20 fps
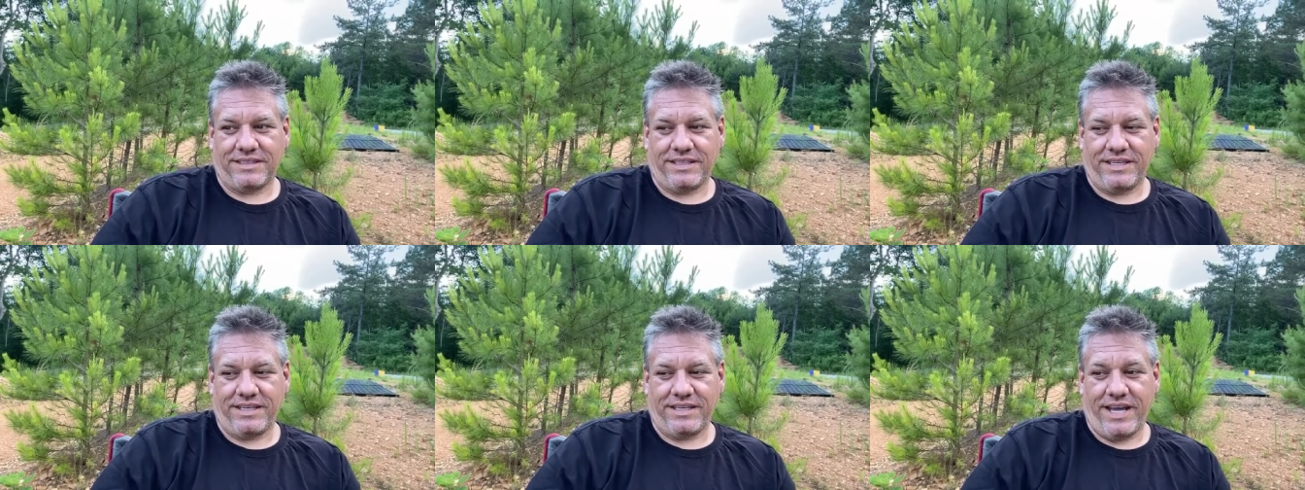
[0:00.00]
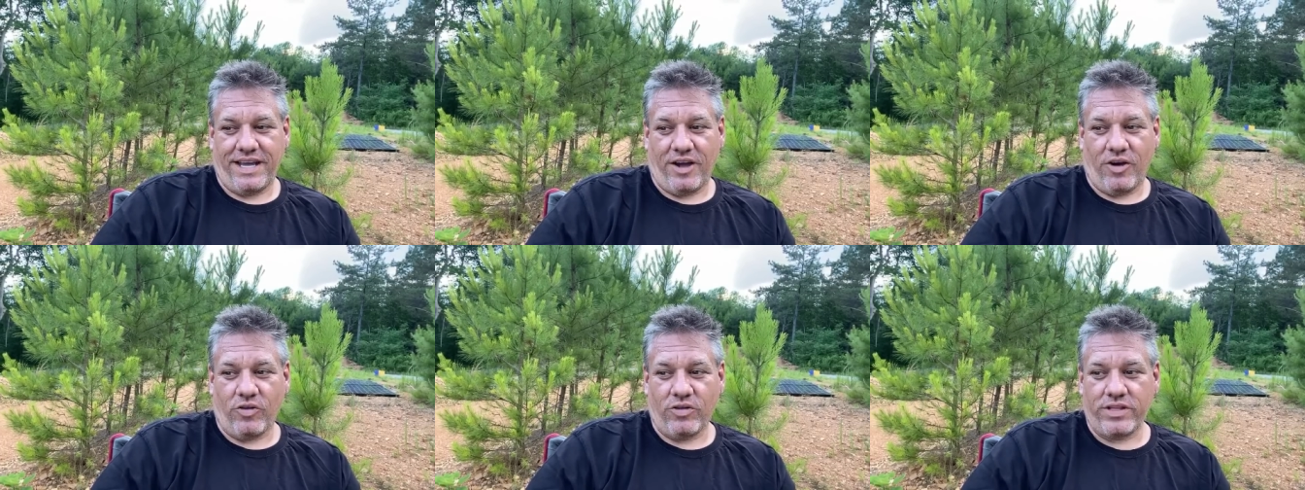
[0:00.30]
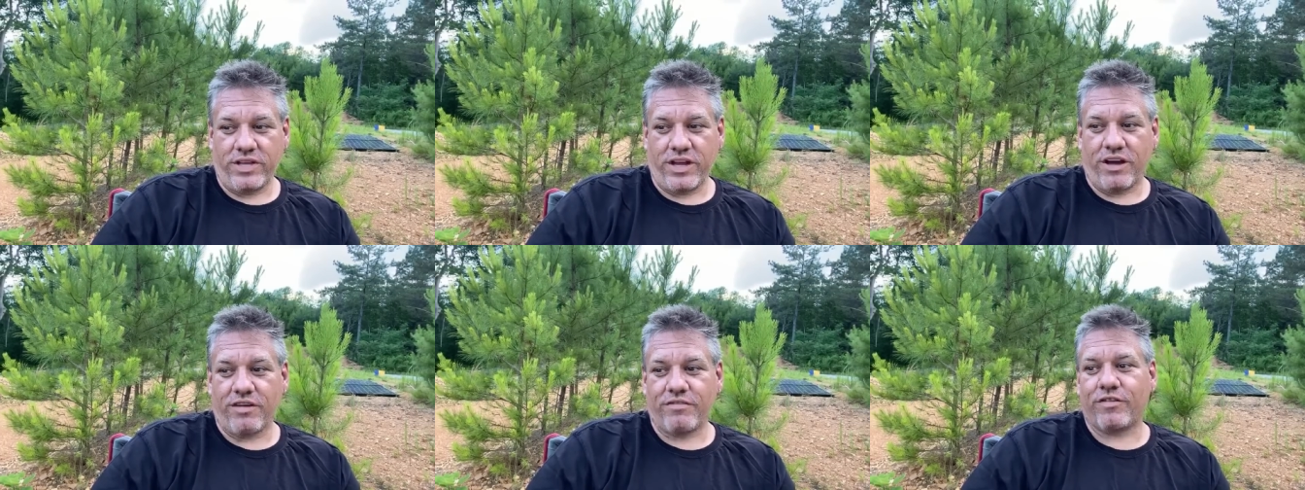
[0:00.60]
Yeah, only
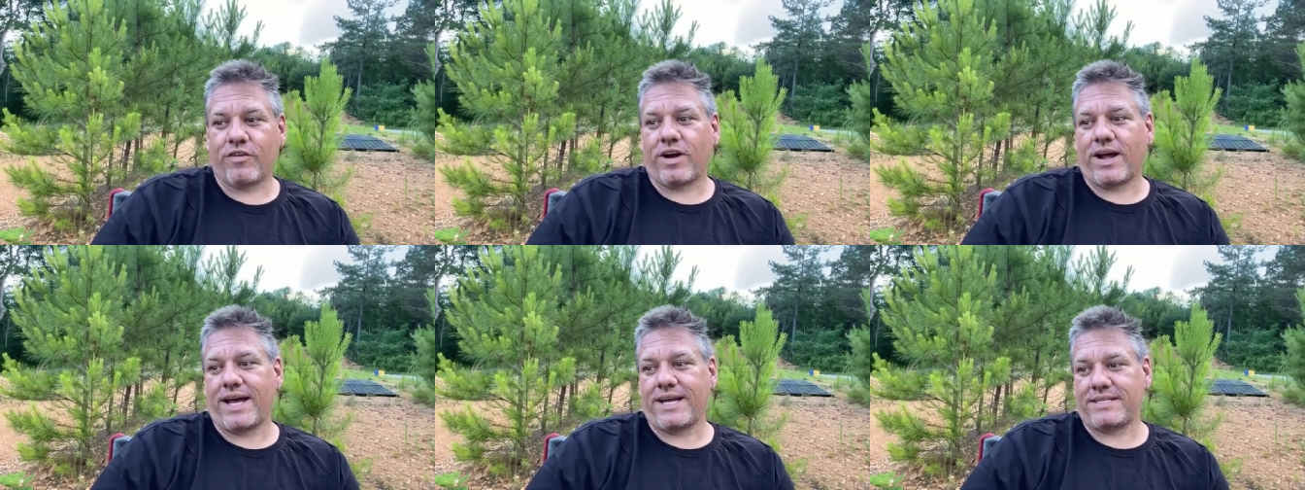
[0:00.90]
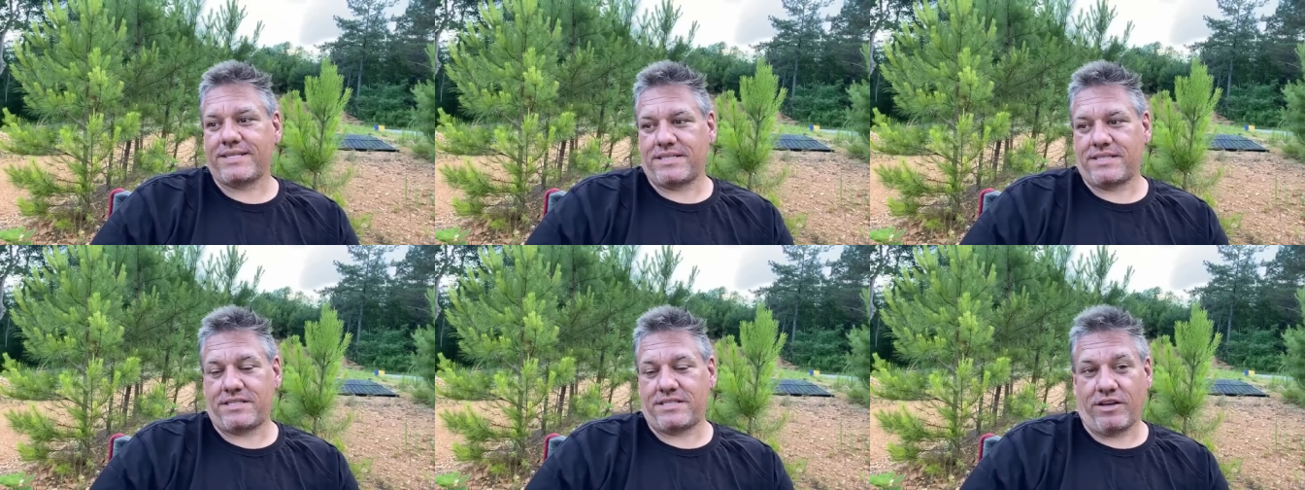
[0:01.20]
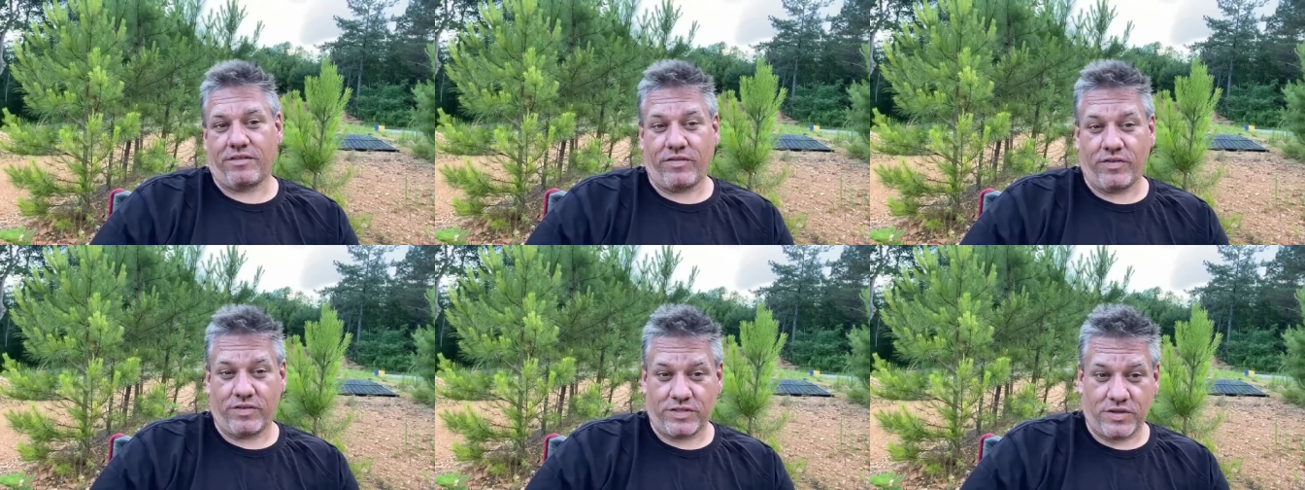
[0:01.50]
our Verizon cell
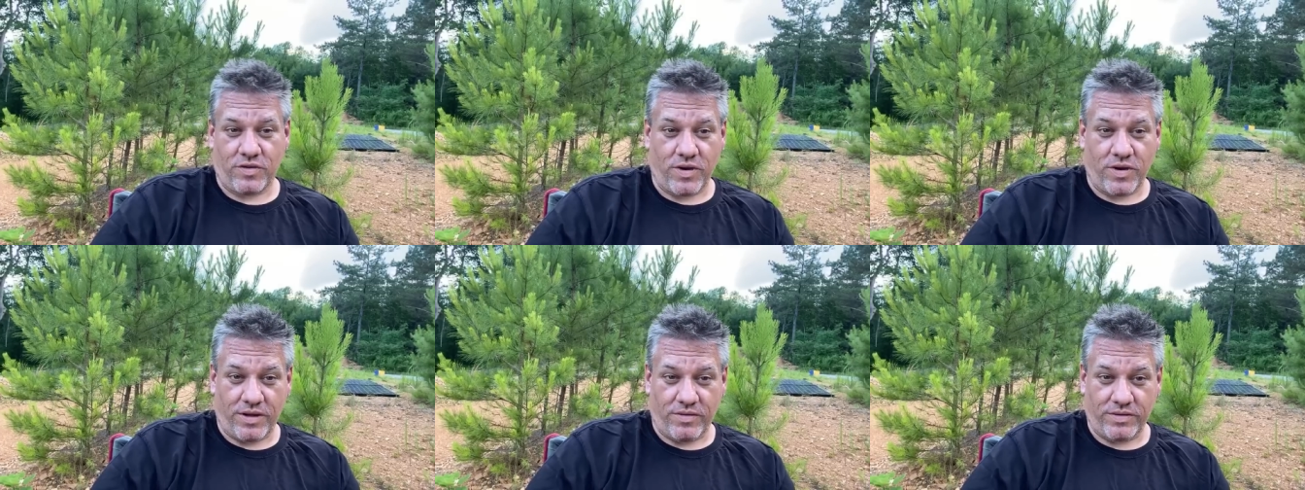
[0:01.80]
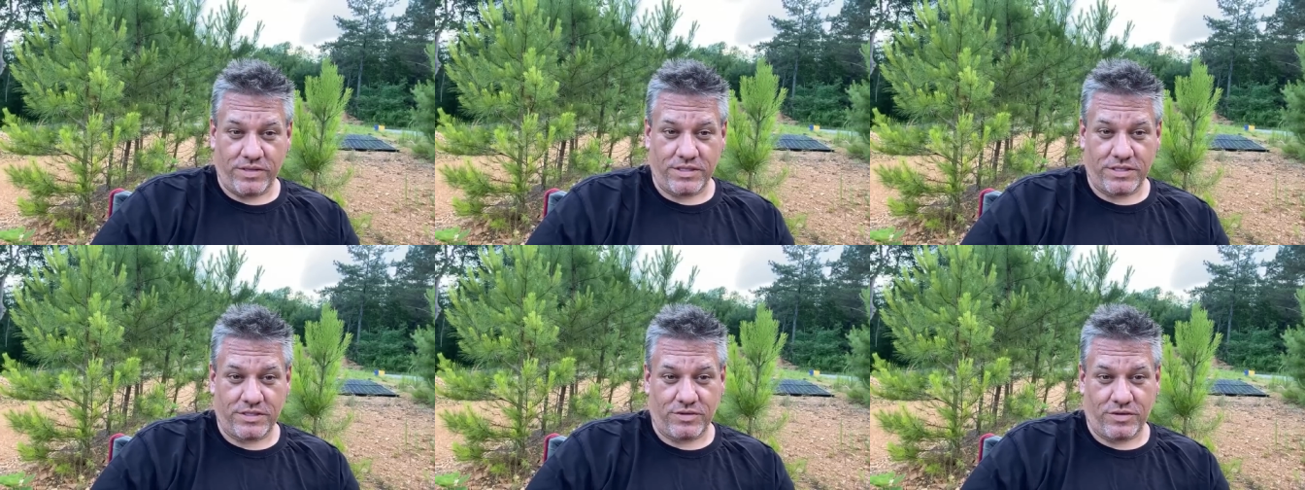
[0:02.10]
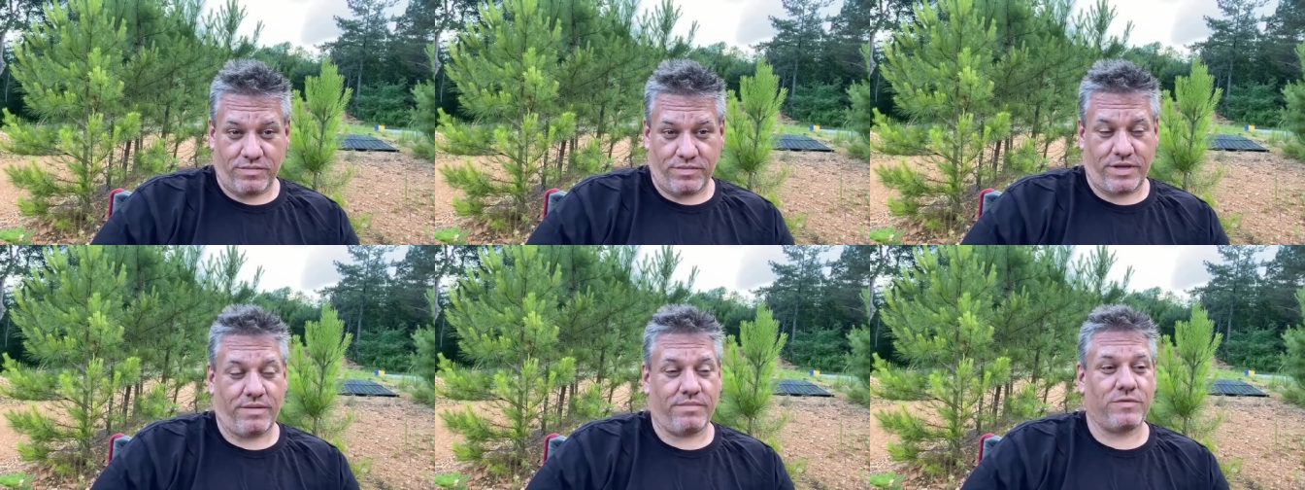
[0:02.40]
phones go out when the storm
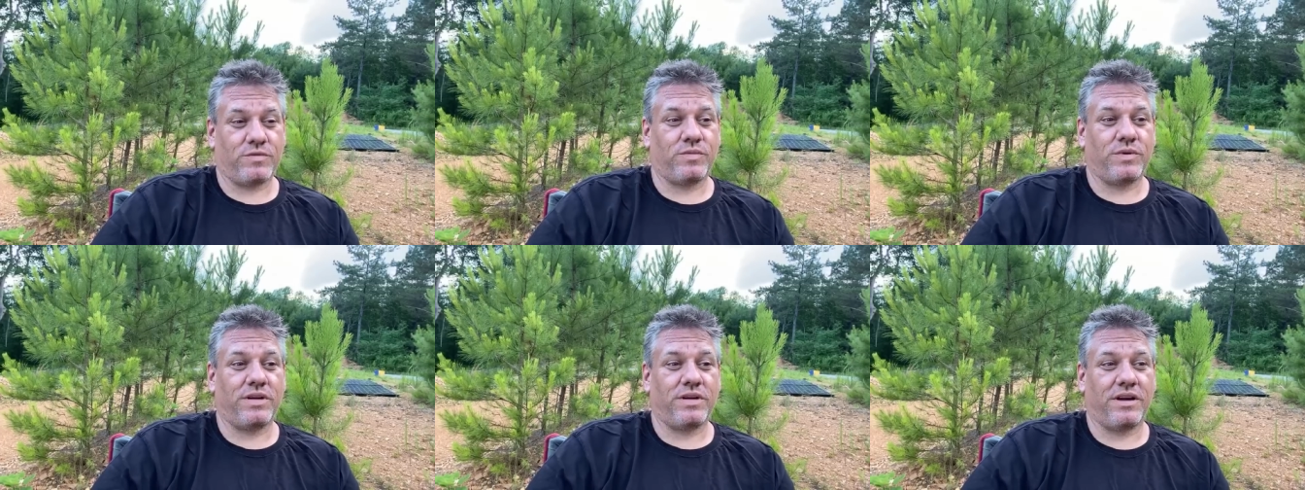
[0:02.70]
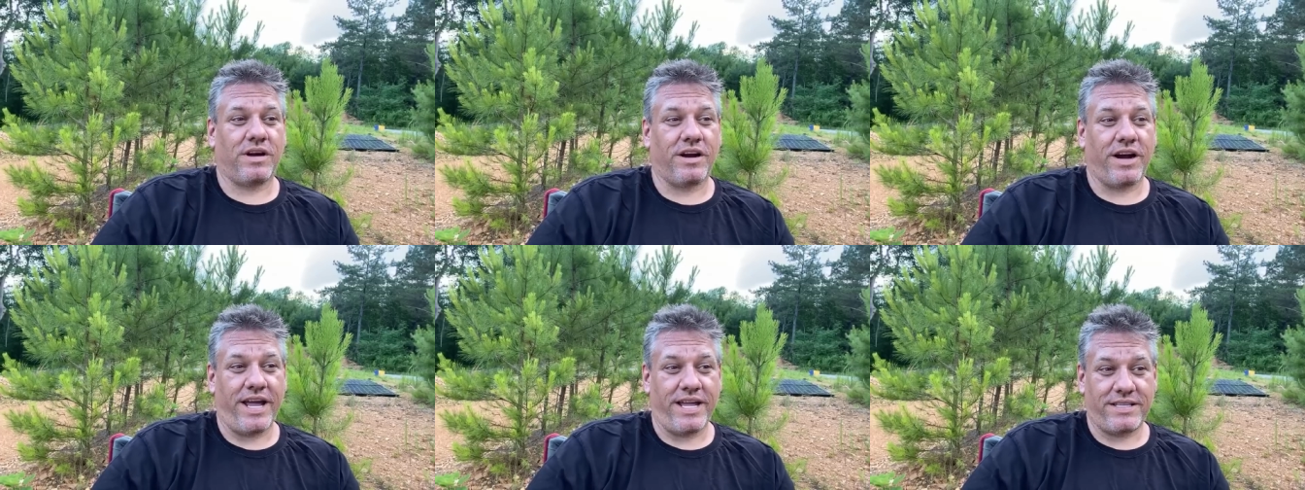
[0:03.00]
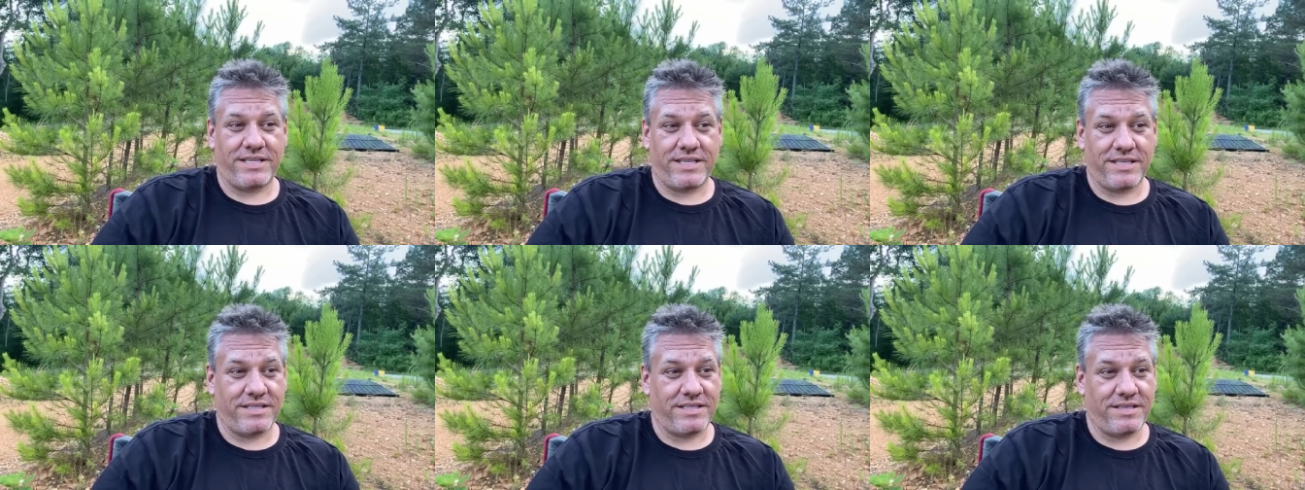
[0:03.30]
comes. We don't. Our
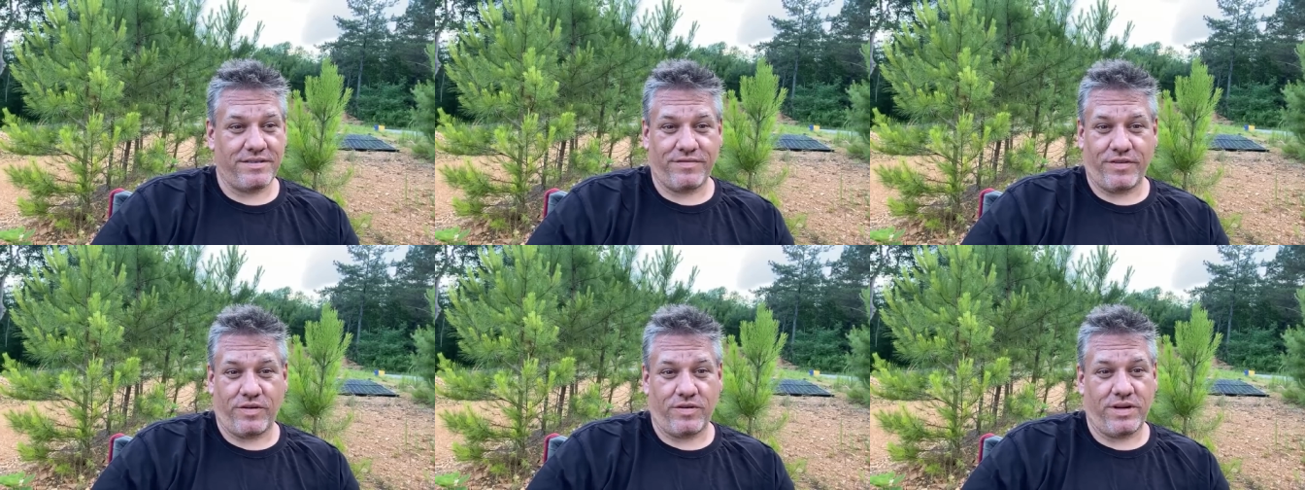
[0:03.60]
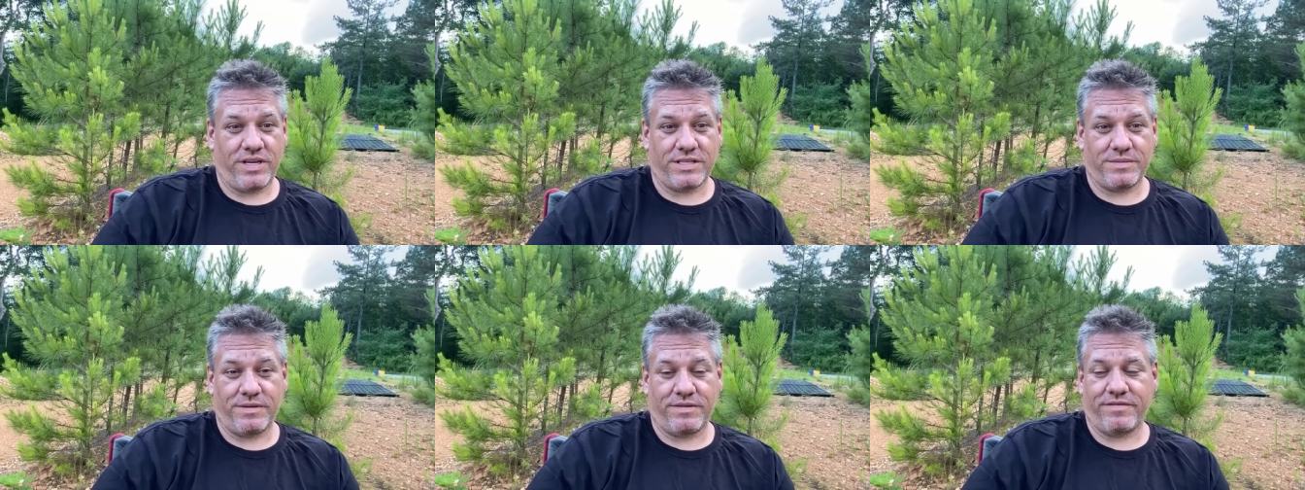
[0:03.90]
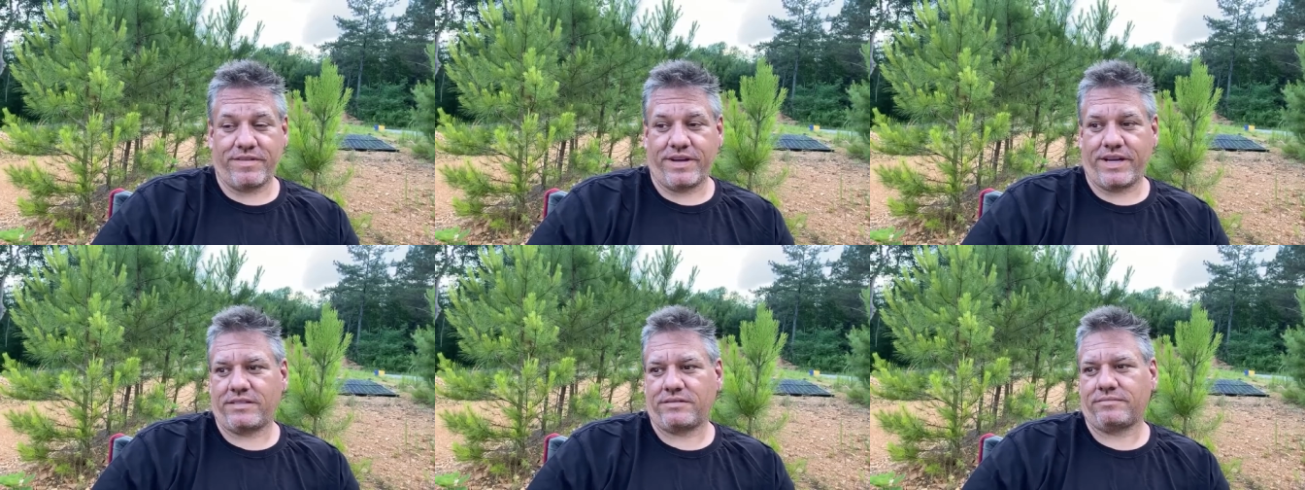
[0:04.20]
AT&T phone has been
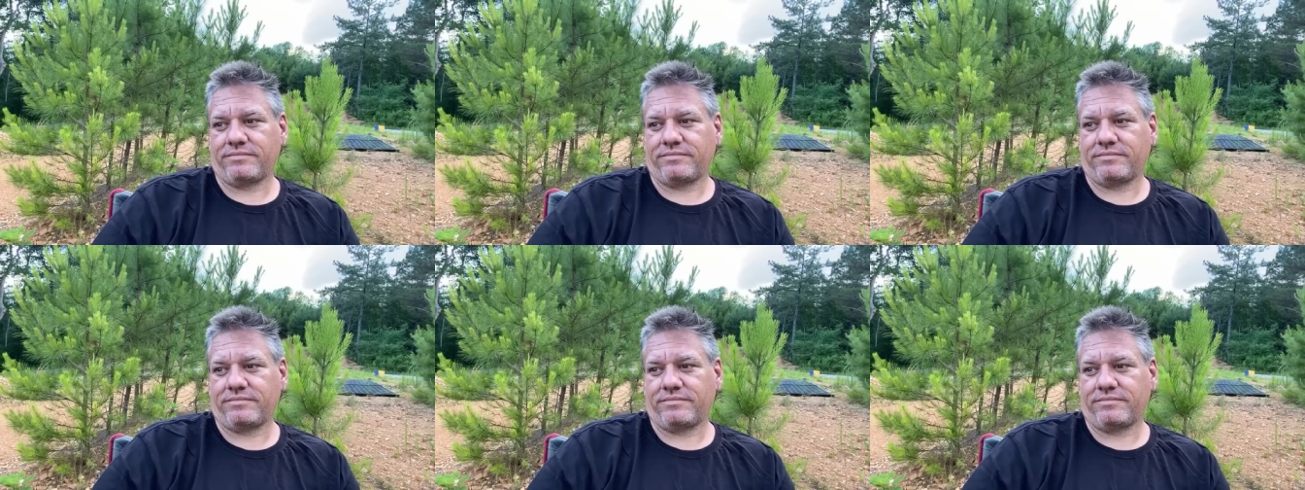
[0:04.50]
fine.